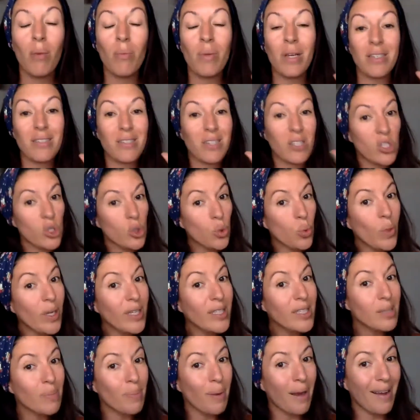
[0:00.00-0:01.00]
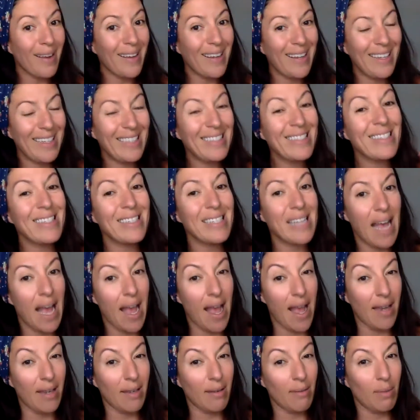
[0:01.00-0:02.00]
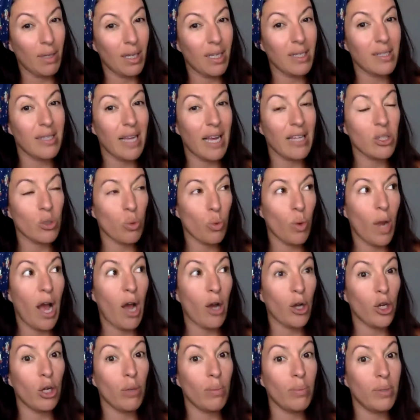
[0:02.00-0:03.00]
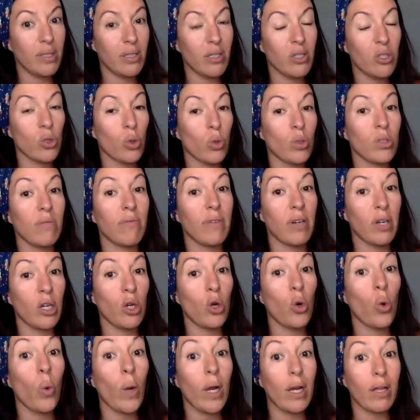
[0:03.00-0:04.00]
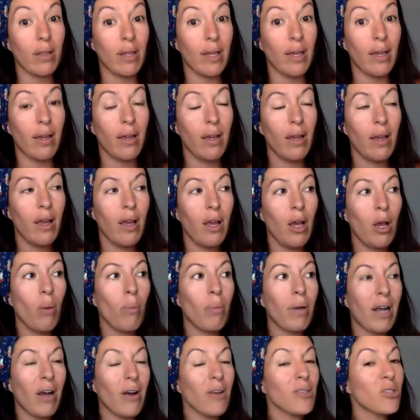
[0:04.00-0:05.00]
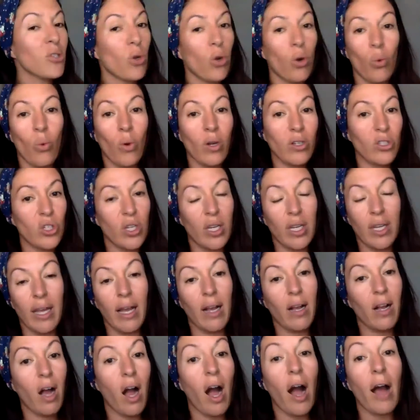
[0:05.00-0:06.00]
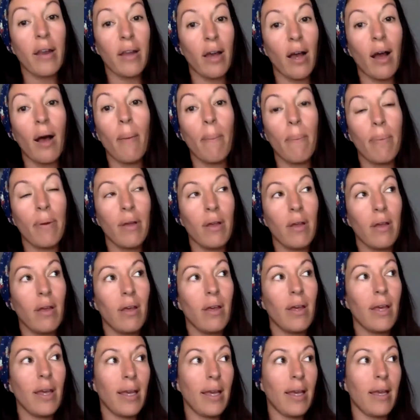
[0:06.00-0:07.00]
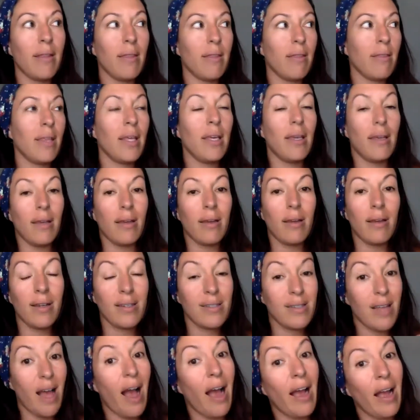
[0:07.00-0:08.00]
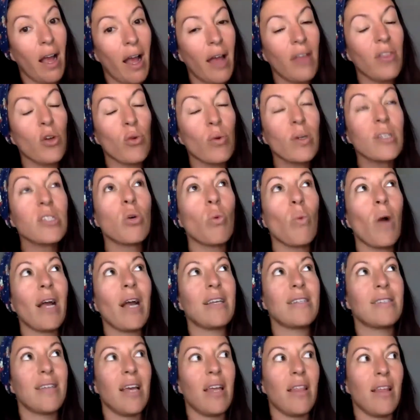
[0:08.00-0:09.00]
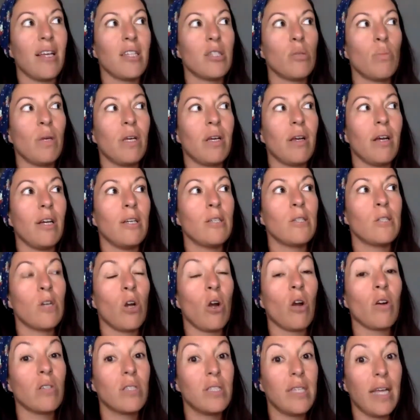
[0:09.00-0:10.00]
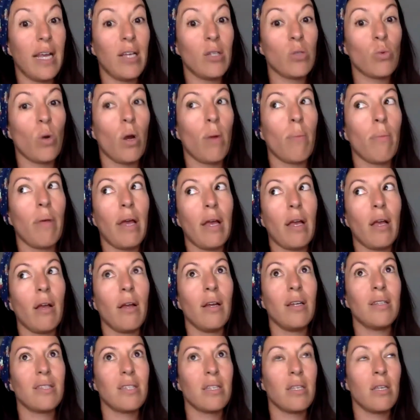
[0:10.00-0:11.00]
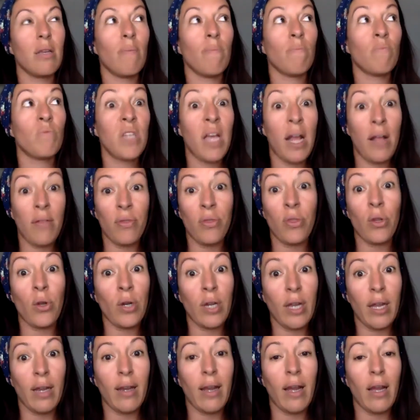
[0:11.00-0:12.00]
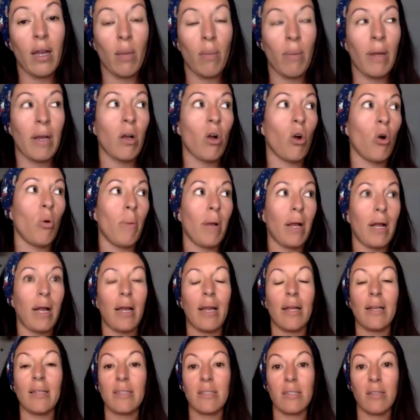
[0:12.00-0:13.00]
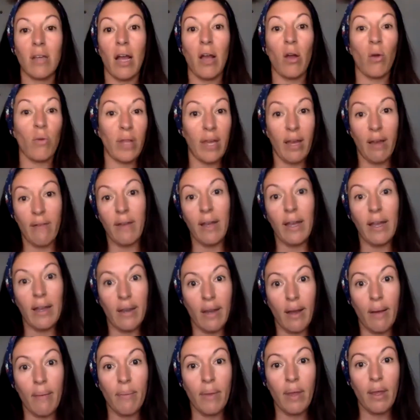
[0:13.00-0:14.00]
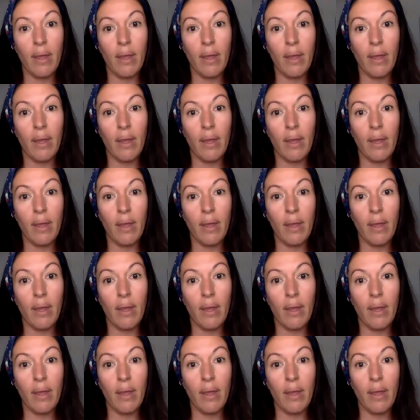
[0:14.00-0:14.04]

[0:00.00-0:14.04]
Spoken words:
because the sweet spot is 10, because that's how your business grows very quickly. But I also don't want you to get caught up in and the reason why I say that is because there are days where I'm like, it's 10:30 at night. I'm like, oh my God, I only have 8 up.